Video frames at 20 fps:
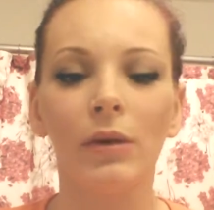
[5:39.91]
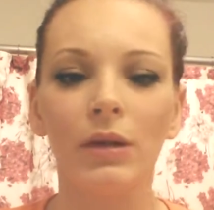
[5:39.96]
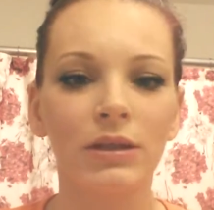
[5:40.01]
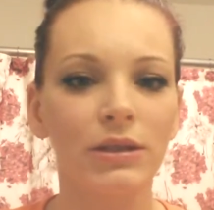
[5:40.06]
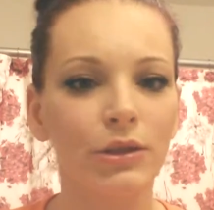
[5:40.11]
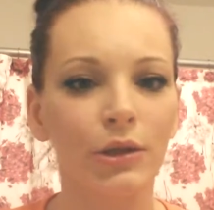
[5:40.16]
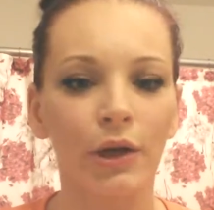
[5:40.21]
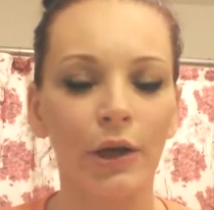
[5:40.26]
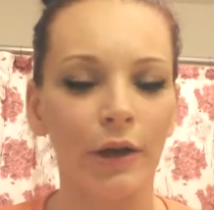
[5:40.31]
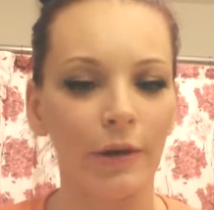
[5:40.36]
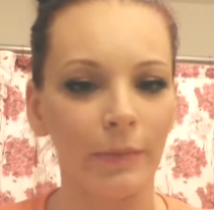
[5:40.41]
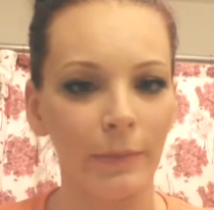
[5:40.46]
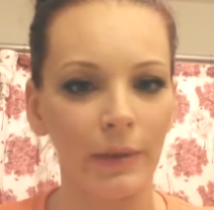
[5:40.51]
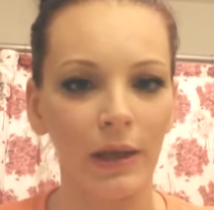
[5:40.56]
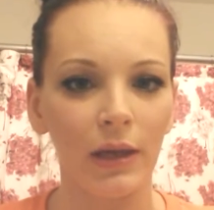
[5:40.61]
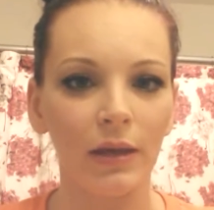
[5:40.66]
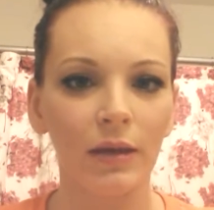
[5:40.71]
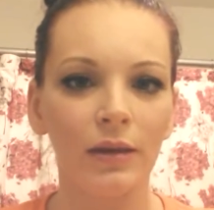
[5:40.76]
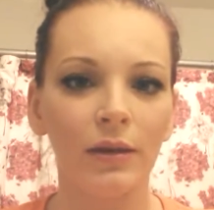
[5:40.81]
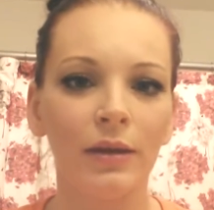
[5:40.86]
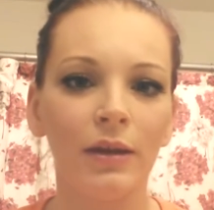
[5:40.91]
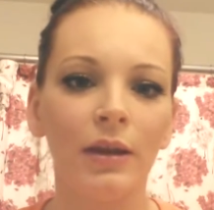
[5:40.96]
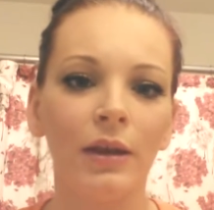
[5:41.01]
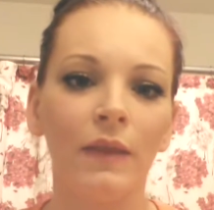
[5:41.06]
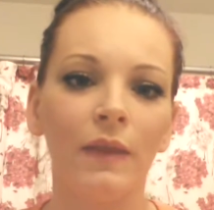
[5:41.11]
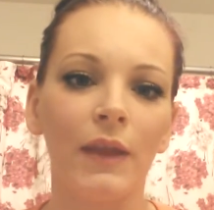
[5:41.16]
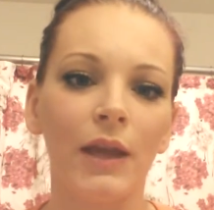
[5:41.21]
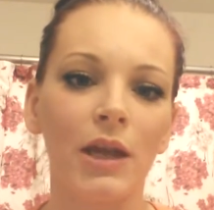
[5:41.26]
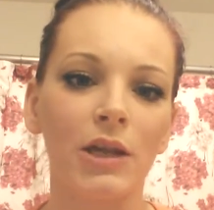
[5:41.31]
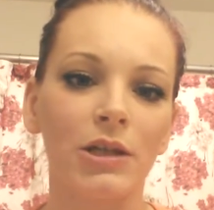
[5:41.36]
words don't hurt me.
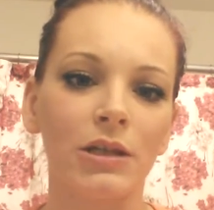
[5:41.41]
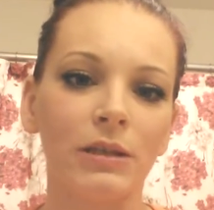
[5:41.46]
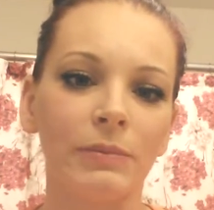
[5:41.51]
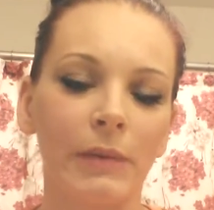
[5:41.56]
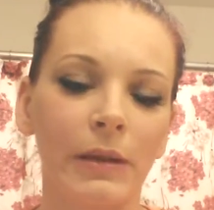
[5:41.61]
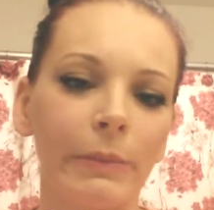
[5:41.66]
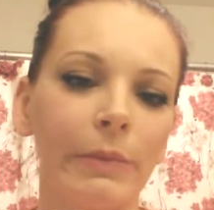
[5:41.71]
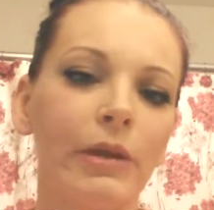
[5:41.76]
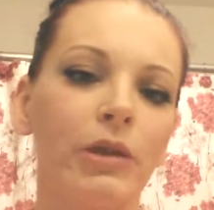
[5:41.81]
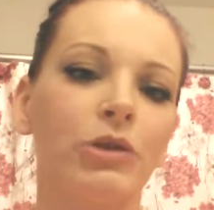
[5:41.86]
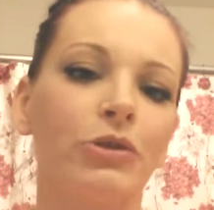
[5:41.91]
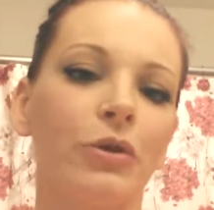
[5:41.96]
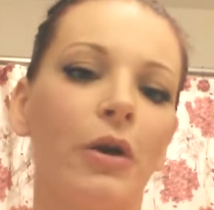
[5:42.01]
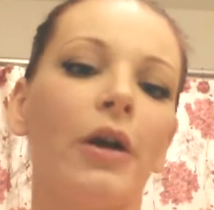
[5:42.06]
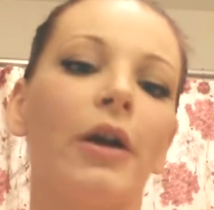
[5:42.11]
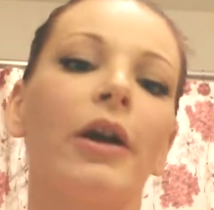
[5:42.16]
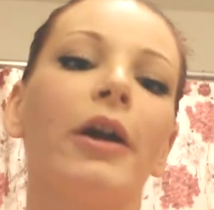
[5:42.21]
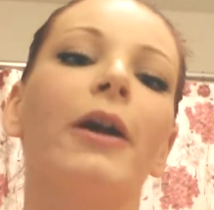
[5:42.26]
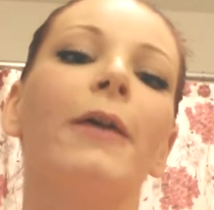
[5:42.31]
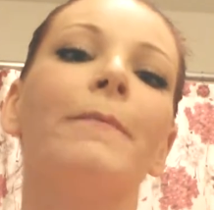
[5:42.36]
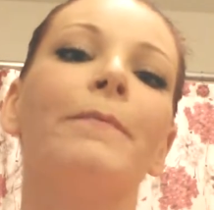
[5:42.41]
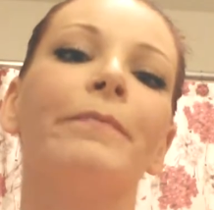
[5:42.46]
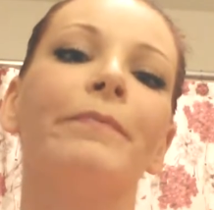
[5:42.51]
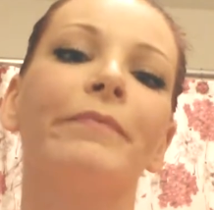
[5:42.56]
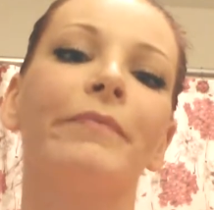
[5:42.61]
They just make me stronger.